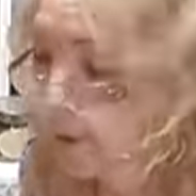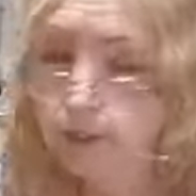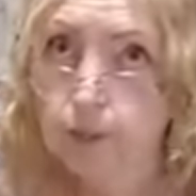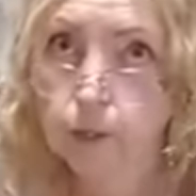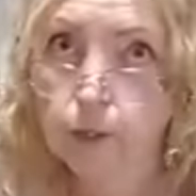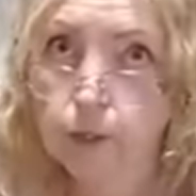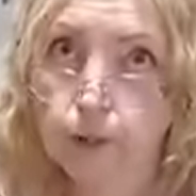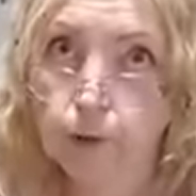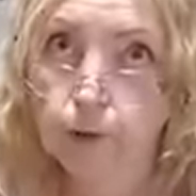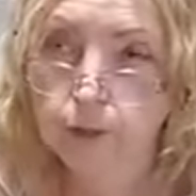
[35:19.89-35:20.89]
and that's not good
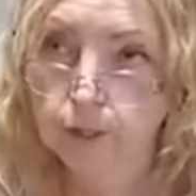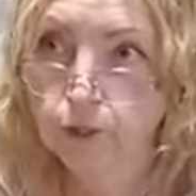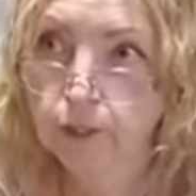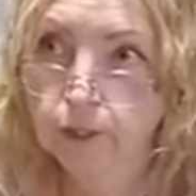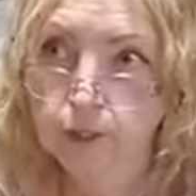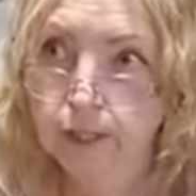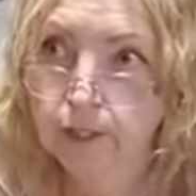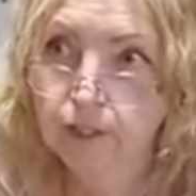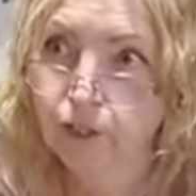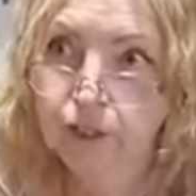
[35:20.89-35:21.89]
either, because that just
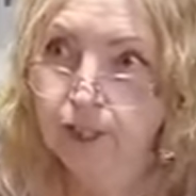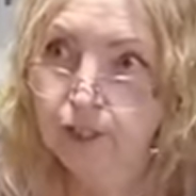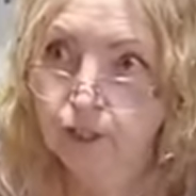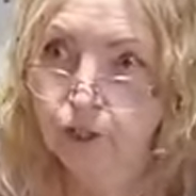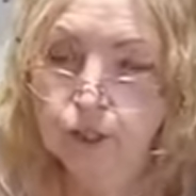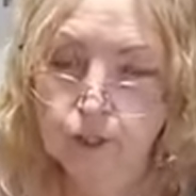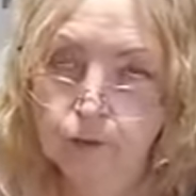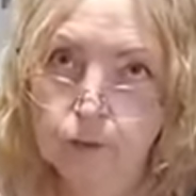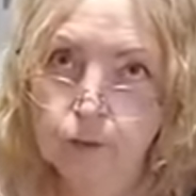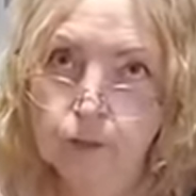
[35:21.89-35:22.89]
leads to undigested
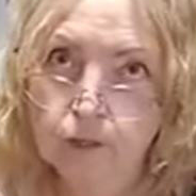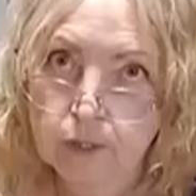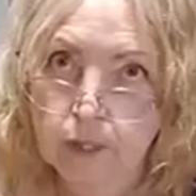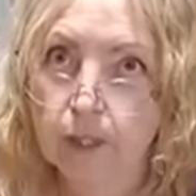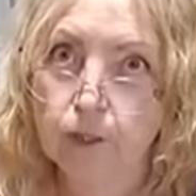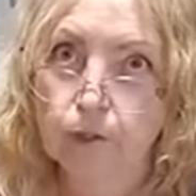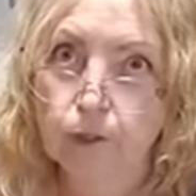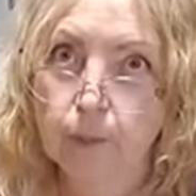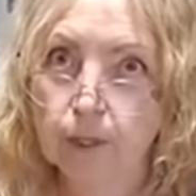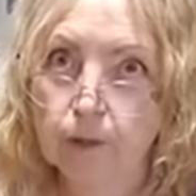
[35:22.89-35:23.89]
food sitting in your
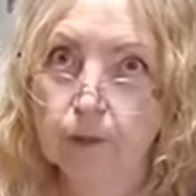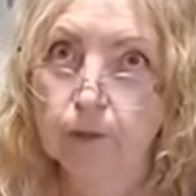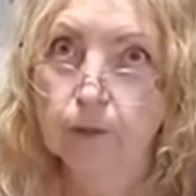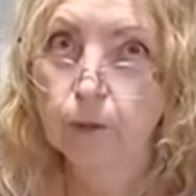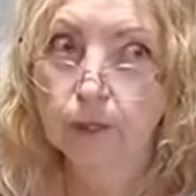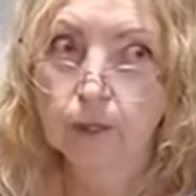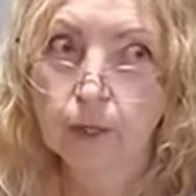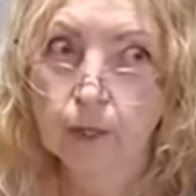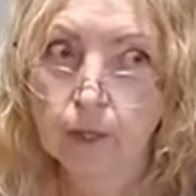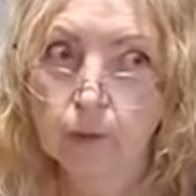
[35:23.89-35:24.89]
stomach with
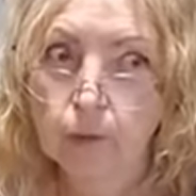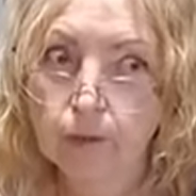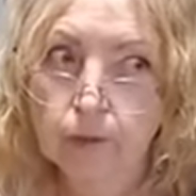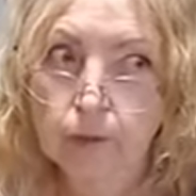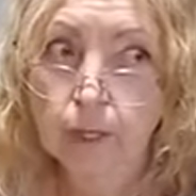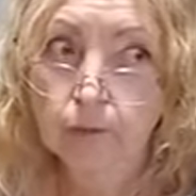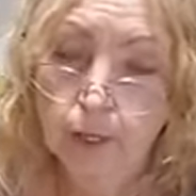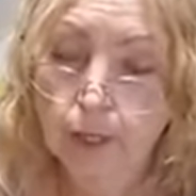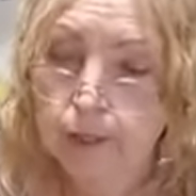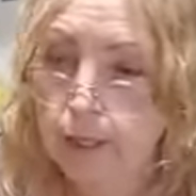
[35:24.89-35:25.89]
even
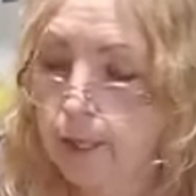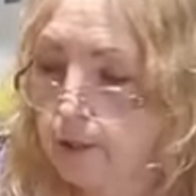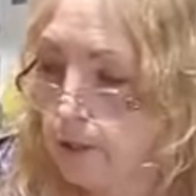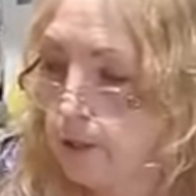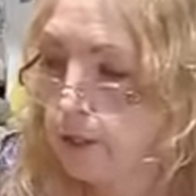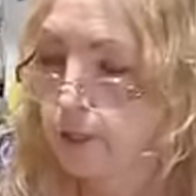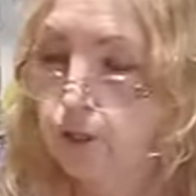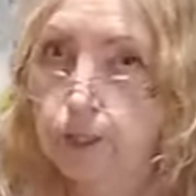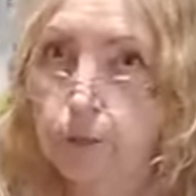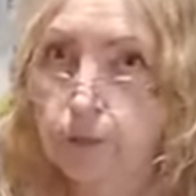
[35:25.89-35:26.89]
less acid to digest it.